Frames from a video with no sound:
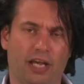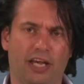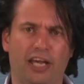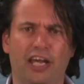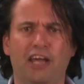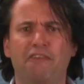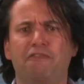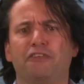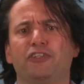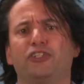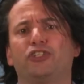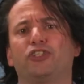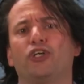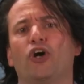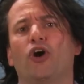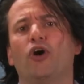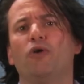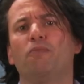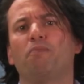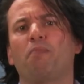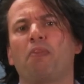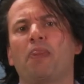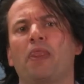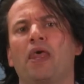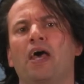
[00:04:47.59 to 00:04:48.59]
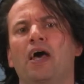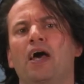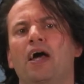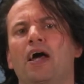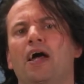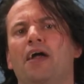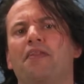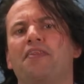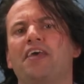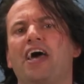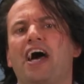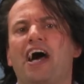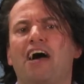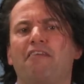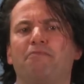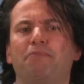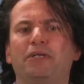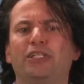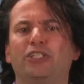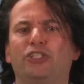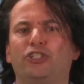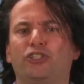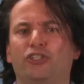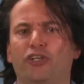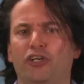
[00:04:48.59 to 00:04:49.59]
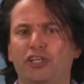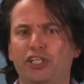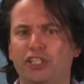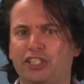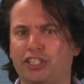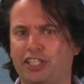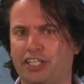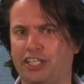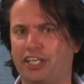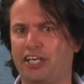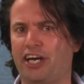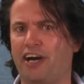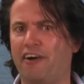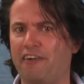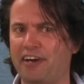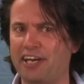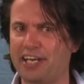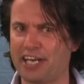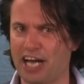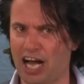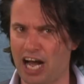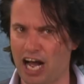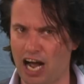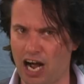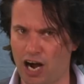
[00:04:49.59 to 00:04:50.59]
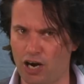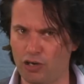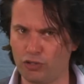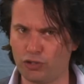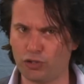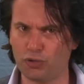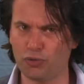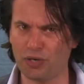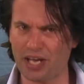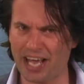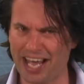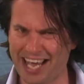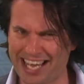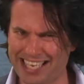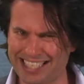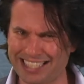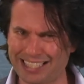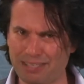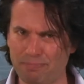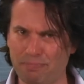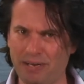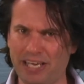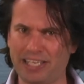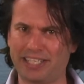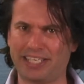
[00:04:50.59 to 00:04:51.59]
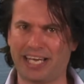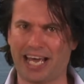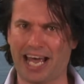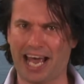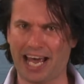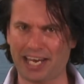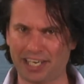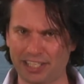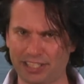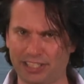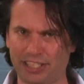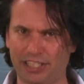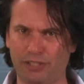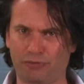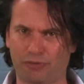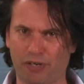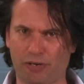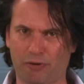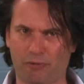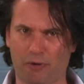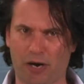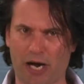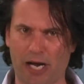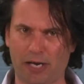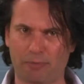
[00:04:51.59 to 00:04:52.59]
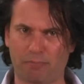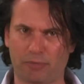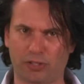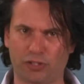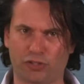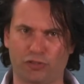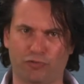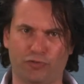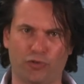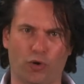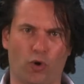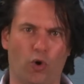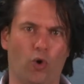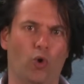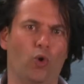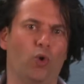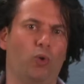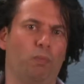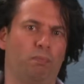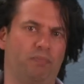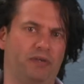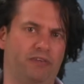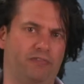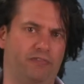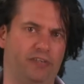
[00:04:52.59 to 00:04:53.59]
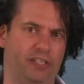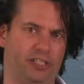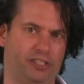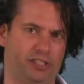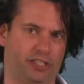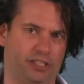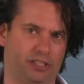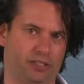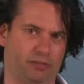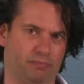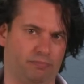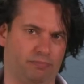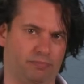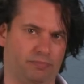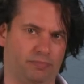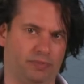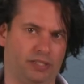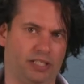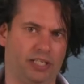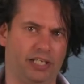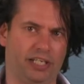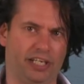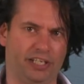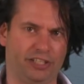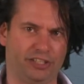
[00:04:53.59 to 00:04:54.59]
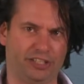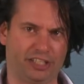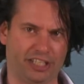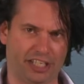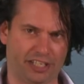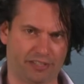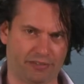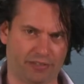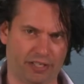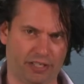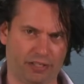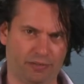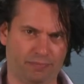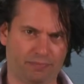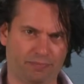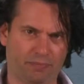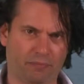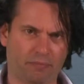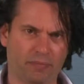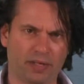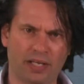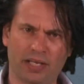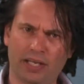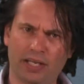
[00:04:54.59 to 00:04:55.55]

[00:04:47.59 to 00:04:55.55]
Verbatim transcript: Even so, there have been studies carried out to estimate the energy requirements of the whole PV system. In general,